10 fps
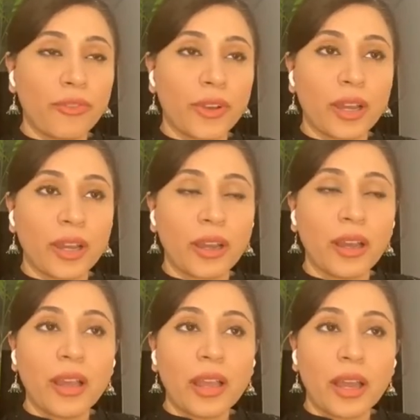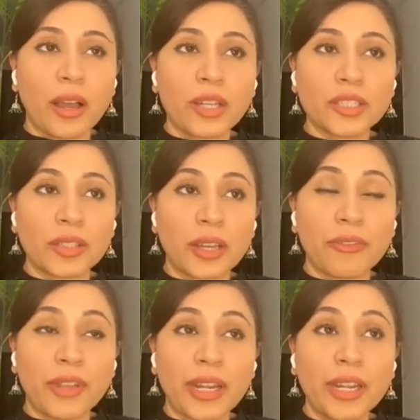
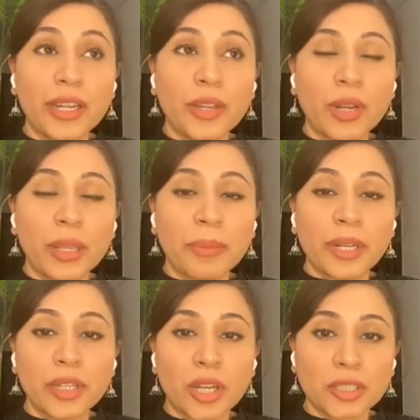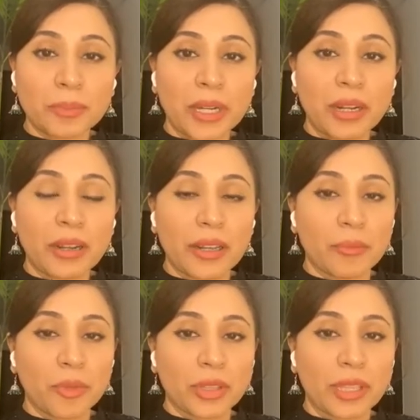a very newly built hospital
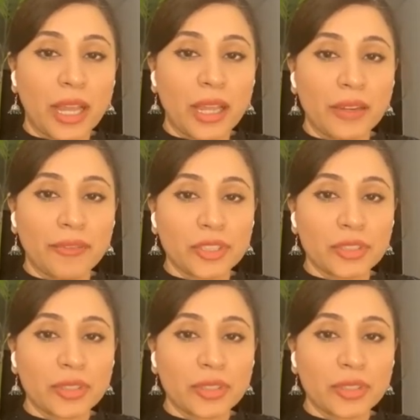in Multan,